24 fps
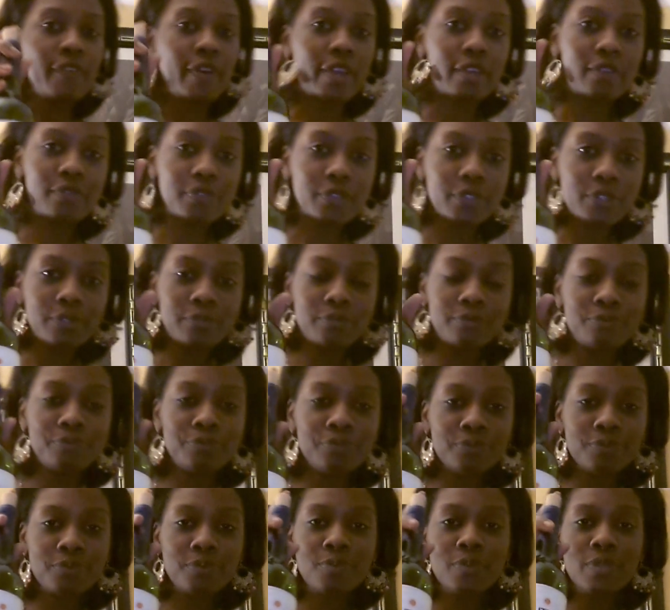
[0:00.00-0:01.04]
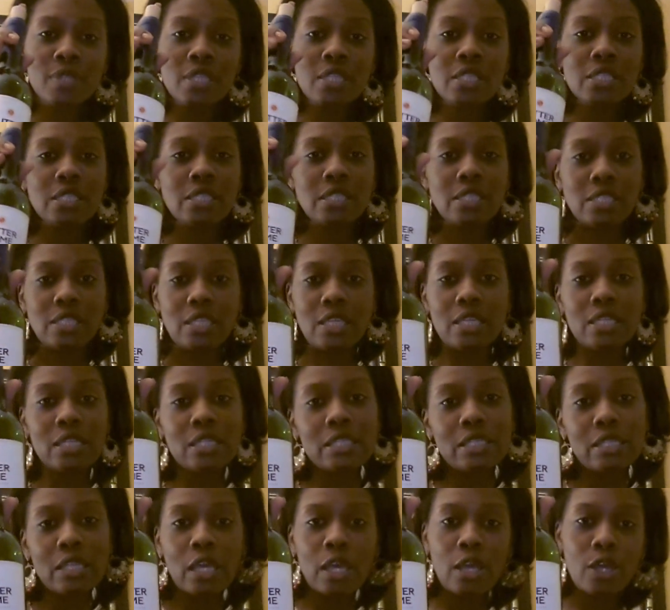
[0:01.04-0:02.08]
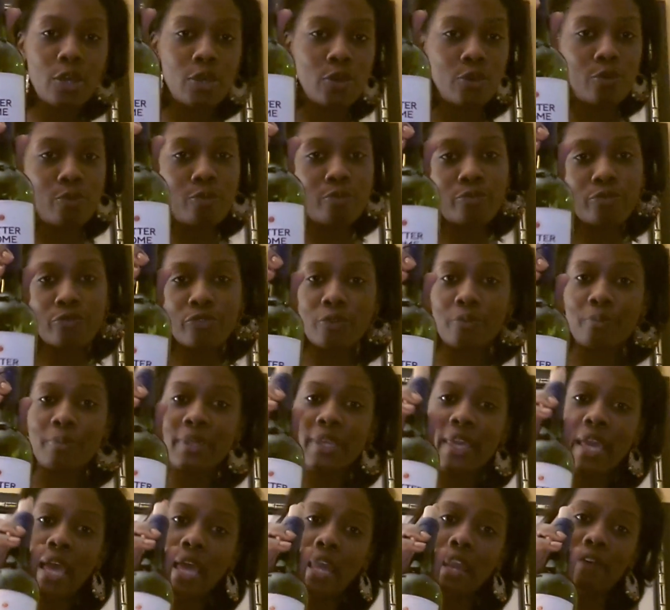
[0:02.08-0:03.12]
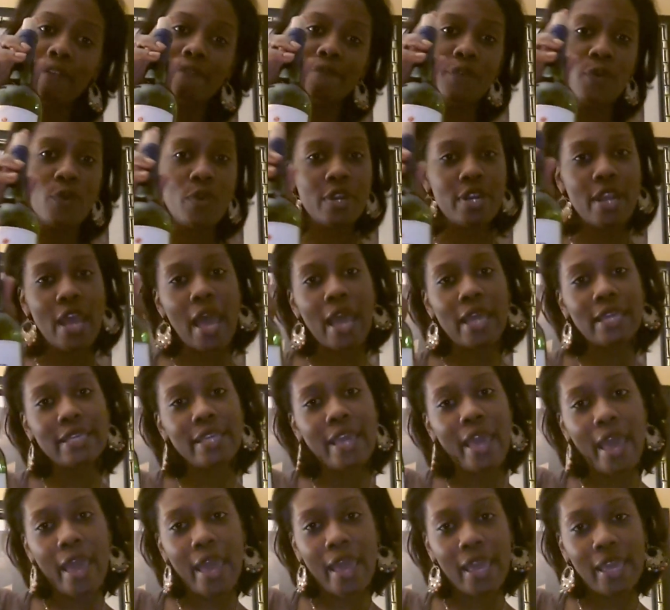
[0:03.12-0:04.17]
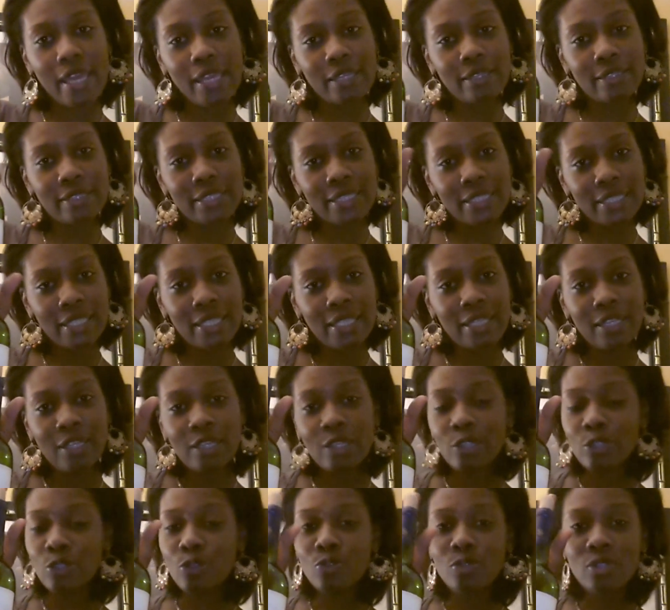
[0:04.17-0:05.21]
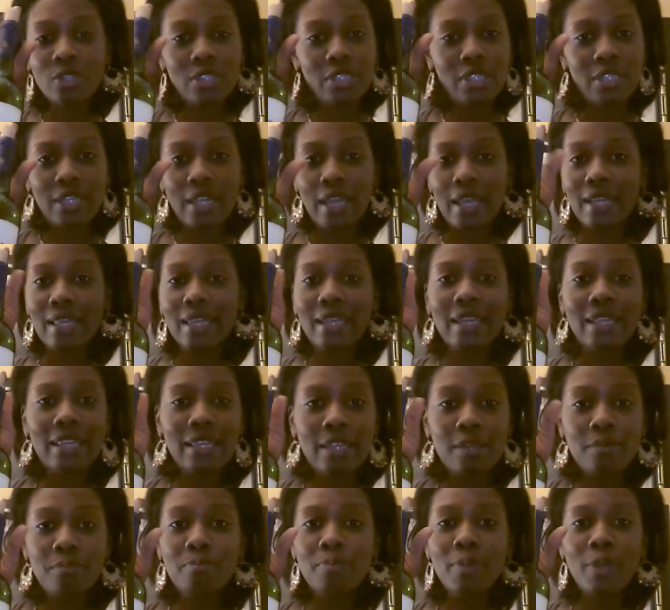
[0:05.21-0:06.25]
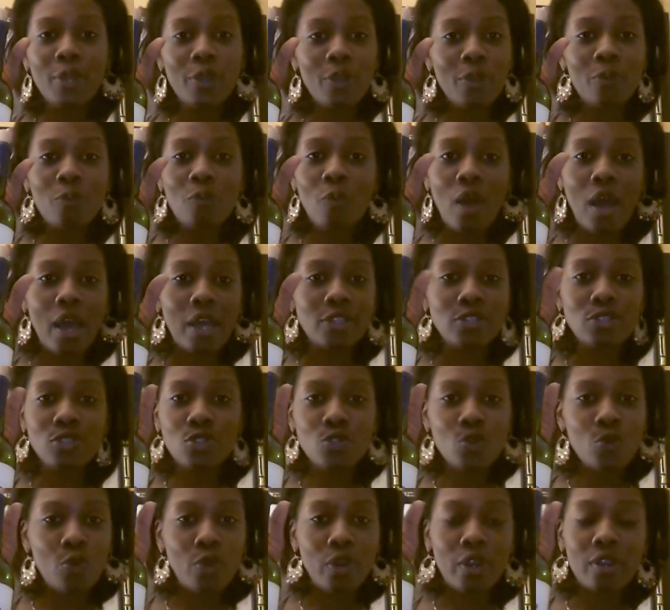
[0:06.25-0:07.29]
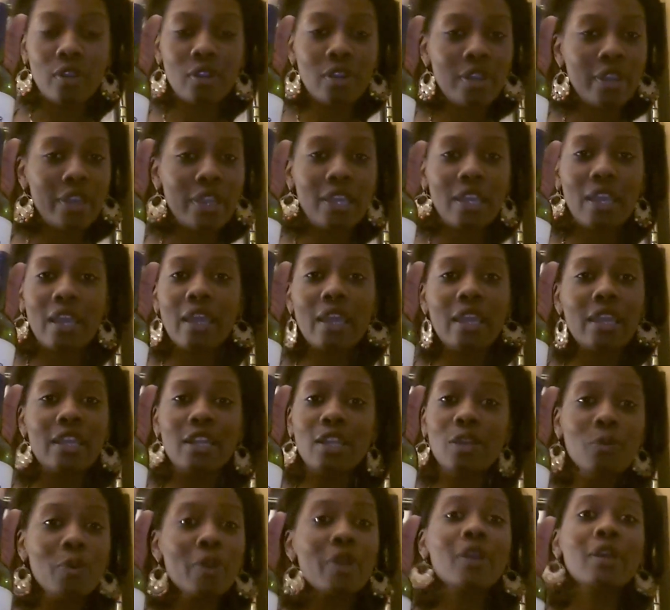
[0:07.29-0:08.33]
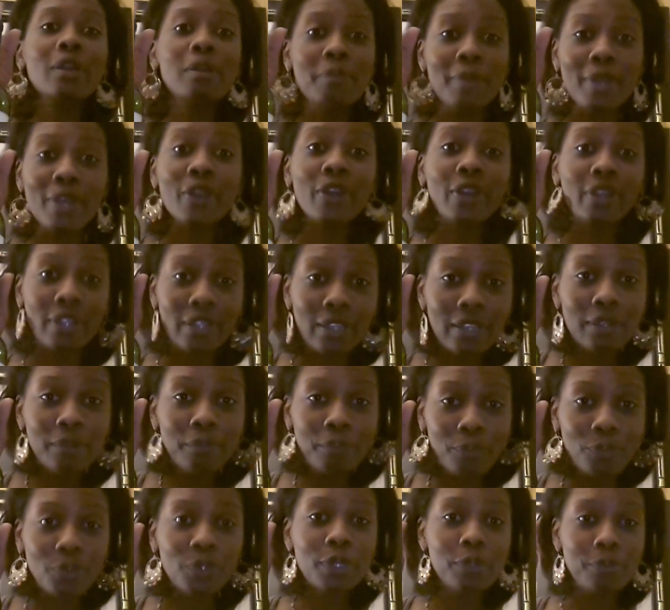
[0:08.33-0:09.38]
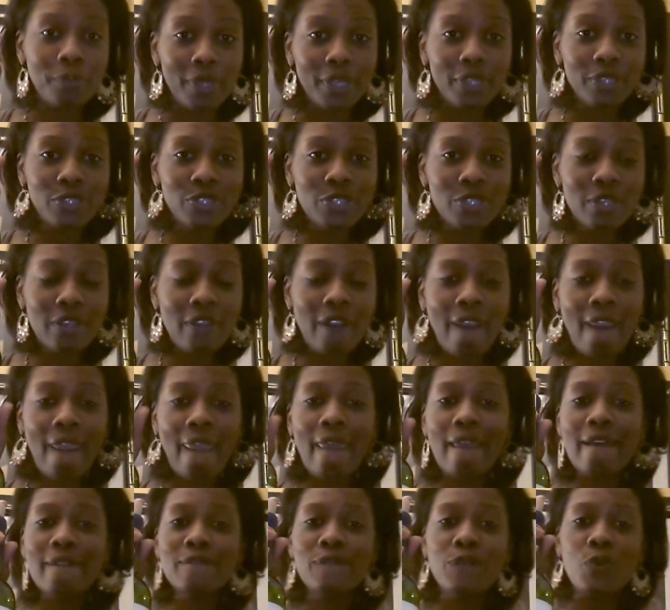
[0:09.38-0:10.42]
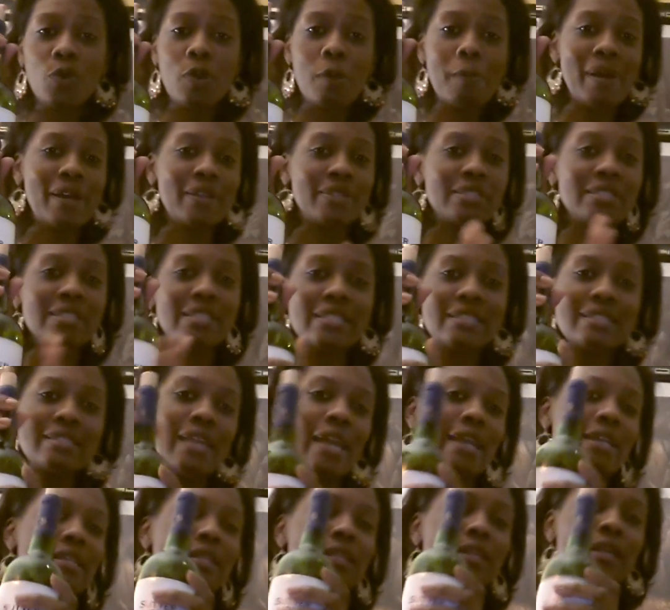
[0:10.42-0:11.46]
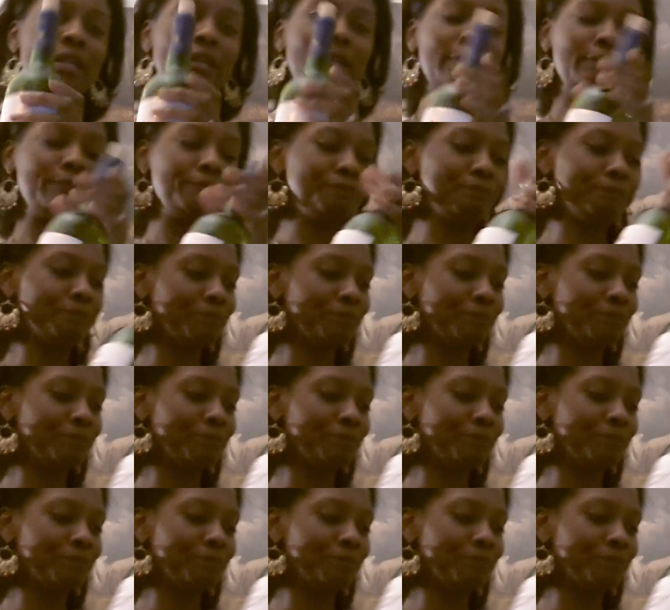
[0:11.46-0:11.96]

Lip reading: Faithful, Sutter's Home from California. Yay! You can get at any beer and wine store anywhere in America, pretty much, for about $6.99.